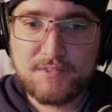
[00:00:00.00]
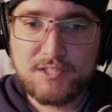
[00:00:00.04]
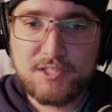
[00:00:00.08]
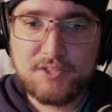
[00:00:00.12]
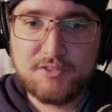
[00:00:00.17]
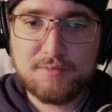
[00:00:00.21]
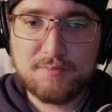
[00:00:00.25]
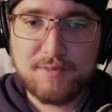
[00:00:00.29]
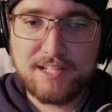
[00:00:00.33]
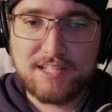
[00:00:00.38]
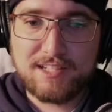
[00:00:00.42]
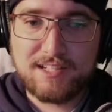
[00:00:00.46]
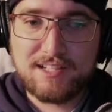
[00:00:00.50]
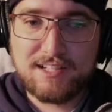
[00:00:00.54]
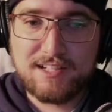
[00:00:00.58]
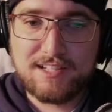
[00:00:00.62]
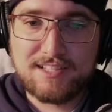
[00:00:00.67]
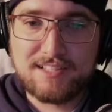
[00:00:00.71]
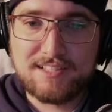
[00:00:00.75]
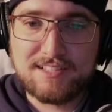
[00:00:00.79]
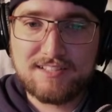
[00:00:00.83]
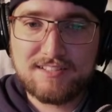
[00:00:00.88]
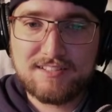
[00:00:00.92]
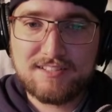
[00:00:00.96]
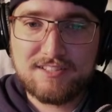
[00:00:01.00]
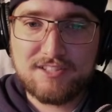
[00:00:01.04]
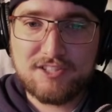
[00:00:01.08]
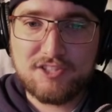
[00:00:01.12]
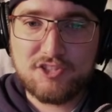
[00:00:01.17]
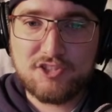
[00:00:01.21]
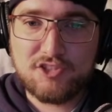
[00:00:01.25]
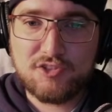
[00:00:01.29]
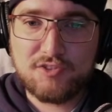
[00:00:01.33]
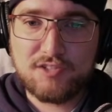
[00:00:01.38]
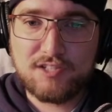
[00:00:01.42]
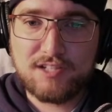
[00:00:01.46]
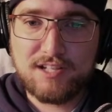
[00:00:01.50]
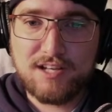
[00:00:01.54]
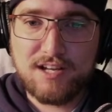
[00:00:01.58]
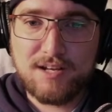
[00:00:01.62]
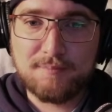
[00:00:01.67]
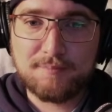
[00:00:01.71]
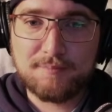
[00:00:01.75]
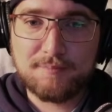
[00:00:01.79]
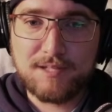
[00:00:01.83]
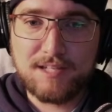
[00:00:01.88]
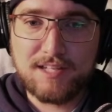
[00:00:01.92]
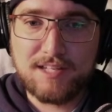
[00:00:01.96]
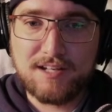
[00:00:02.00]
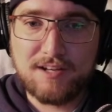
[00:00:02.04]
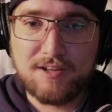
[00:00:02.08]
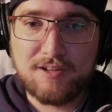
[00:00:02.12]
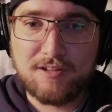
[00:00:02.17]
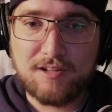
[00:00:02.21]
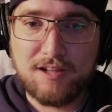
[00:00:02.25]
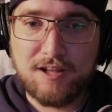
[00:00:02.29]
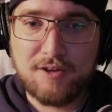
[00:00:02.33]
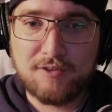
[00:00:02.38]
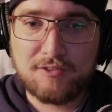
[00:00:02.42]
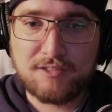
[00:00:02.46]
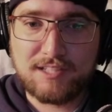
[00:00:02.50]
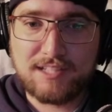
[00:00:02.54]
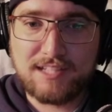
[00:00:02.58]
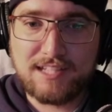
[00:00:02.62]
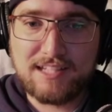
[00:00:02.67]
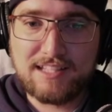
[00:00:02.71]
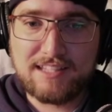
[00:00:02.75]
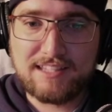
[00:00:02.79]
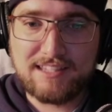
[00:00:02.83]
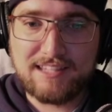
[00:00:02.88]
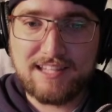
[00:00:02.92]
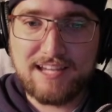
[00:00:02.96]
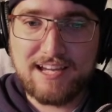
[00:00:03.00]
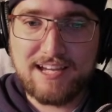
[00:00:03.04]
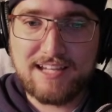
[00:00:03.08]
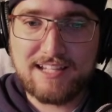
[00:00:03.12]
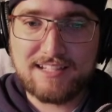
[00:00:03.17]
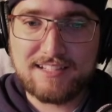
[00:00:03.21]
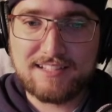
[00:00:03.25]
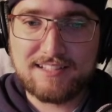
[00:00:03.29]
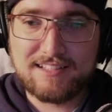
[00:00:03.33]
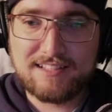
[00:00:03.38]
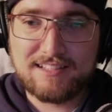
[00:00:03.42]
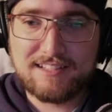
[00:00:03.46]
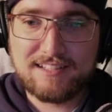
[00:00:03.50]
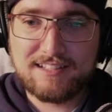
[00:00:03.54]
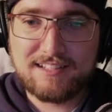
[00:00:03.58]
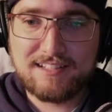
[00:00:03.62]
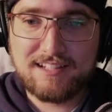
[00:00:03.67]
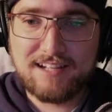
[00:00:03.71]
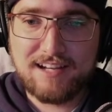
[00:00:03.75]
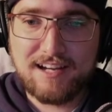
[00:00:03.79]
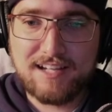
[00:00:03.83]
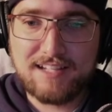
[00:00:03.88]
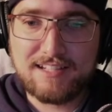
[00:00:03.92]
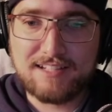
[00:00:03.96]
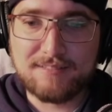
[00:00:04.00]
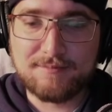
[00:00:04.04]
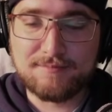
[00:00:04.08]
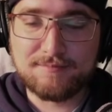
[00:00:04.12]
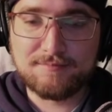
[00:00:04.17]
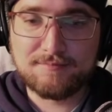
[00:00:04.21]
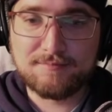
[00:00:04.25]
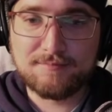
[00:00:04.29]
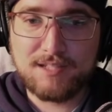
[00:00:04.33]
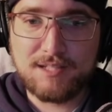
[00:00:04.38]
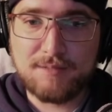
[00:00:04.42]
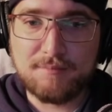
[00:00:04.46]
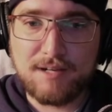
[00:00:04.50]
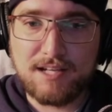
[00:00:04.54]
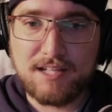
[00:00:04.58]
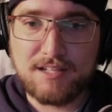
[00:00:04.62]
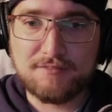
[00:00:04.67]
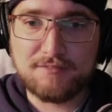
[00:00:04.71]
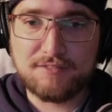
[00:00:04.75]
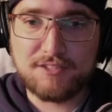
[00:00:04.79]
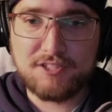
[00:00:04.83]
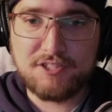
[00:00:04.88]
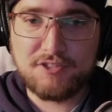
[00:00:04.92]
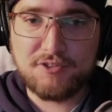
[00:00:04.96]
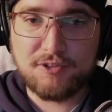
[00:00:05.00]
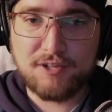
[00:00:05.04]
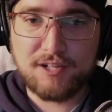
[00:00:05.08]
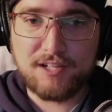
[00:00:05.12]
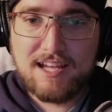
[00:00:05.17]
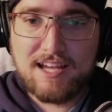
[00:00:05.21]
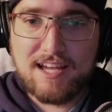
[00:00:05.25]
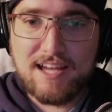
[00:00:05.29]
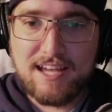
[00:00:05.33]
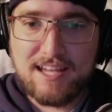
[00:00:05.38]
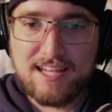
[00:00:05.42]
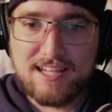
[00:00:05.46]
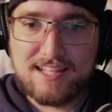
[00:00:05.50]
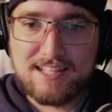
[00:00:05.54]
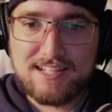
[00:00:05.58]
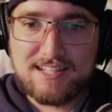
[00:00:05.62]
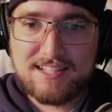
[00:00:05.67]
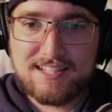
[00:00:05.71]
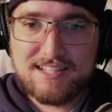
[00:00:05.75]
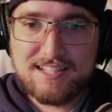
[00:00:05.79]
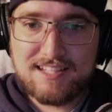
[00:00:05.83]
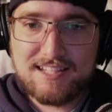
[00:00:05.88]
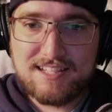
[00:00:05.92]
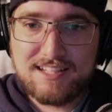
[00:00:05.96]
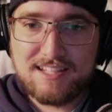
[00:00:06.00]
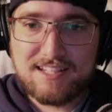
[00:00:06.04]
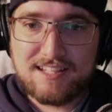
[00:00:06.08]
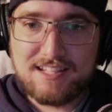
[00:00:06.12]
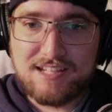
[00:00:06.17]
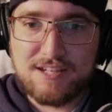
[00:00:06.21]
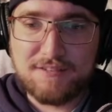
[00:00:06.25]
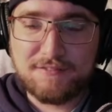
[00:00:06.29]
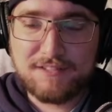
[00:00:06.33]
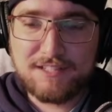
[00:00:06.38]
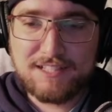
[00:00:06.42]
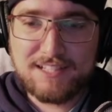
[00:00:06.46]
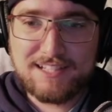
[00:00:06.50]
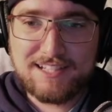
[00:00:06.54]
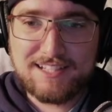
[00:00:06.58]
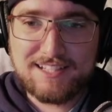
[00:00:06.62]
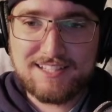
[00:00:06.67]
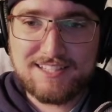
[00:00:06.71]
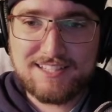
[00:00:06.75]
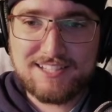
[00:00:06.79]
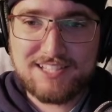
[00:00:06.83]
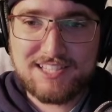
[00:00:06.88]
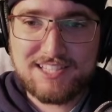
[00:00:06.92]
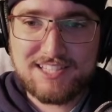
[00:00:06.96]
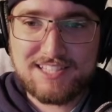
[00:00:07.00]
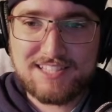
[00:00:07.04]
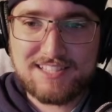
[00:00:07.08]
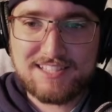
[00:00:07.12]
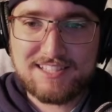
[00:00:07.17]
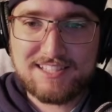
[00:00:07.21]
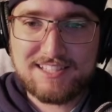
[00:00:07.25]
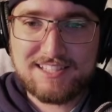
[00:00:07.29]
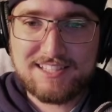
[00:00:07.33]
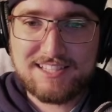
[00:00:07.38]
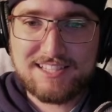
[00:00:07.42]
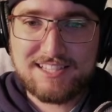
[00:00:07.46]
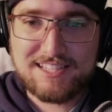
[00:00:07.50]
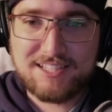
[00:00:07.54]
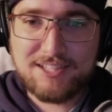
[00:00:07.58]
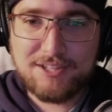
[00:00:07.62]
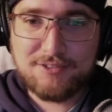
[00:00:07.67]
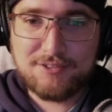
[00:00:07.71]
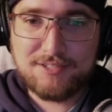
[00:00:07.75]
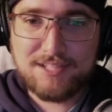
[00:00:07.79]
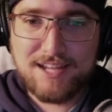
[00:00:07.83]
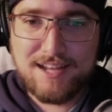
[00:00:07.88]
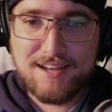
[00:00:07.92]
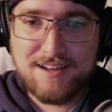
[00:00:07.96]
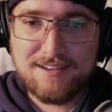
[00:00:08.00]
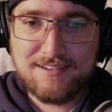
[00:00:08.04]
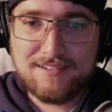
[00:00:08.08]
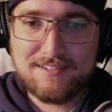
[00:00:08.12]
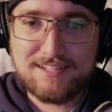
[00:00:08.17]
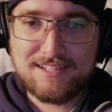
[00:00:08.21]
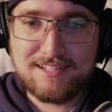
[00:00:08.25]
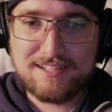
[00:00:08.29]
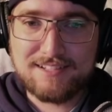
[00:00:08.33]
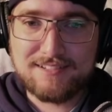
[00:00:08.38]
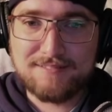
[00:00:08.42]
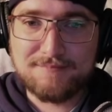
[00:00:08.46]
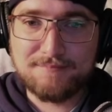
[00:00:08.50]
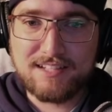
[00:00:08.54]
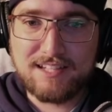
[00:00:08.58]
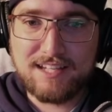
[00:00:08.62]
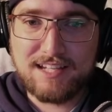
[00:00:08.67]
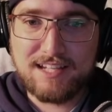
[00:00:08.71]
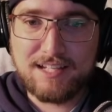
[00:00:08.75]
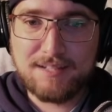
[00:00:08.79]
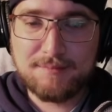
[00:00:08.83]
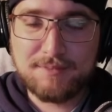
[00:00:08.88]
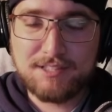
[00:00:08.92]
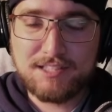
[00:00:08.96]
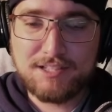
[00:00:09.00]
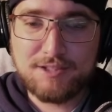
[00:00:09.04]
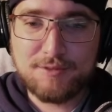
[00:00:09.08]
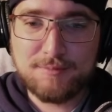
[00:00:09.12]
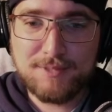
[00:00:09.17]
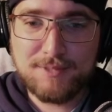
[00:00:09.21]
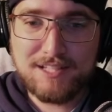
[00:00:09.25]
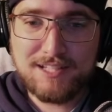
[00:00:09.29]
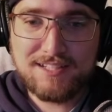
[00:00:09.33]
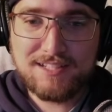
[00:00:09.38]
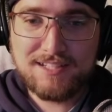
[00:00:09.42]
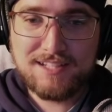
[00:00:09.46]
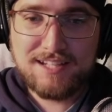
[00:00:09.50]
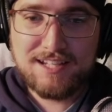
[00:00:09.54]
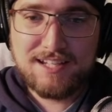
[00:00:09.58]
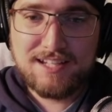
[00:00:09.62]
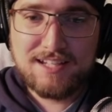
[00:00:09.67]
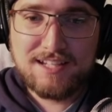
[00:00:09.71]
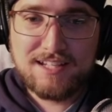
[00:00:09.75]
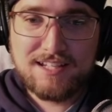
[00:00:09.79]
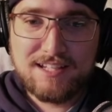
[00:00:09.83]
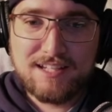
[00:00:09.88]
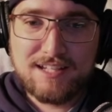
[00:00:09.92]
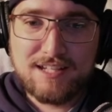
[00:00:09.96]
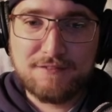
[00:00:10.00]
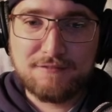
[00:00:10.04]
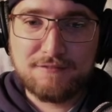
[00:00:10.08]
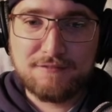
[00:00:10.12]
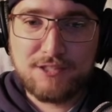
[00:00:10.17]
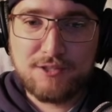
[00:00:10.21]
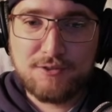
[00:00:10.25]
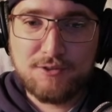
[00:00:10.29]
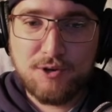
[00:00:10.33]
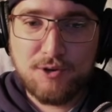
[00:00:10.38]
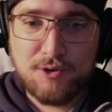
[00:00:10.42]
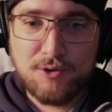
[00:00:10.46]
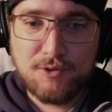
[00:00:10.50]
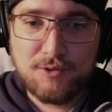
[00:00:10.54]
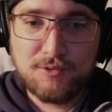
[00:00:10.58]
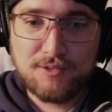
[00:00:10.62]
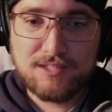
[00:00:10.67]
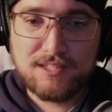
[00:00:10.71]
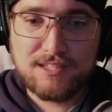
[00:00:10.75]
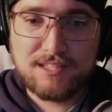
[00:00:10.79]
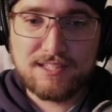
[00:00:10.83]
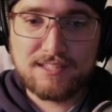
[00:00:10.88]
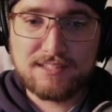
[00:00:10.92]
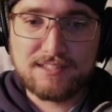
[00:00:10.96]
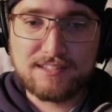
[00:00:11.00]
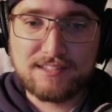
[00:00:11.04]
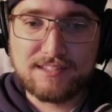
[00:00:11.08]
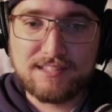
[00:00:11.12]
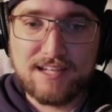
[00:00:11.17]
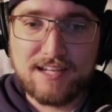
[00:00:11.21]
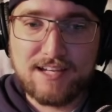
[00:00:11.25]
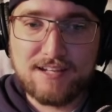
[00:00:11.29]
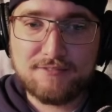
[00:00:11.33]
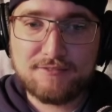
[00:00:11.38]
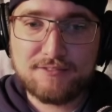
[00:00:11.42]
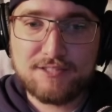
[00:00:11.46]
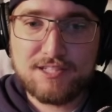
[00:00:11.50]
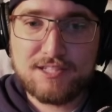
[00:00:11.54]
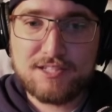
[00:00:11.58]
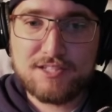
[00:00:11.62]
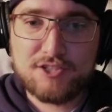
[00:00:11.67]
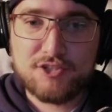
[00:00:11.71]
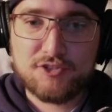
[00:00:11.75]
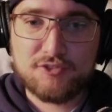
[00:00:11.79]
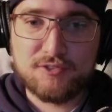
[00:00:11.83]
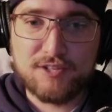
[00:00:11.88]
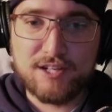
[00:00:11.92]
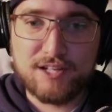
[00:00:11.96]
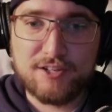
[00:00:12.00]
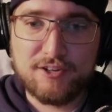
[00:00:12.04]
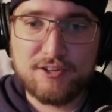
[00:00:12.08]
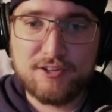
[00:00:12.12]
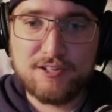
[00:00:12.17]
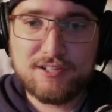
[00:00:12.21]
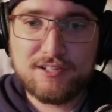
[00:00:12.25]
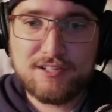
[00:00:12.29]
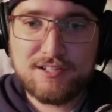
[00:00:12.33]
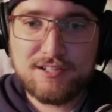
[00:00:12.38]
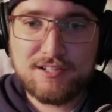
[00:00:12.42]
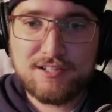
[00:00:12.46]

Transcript: my gun to shoot it up, and I'll get that item in my inventory. And if you need to just slow down and aim a little bit, if you hold the left trigger,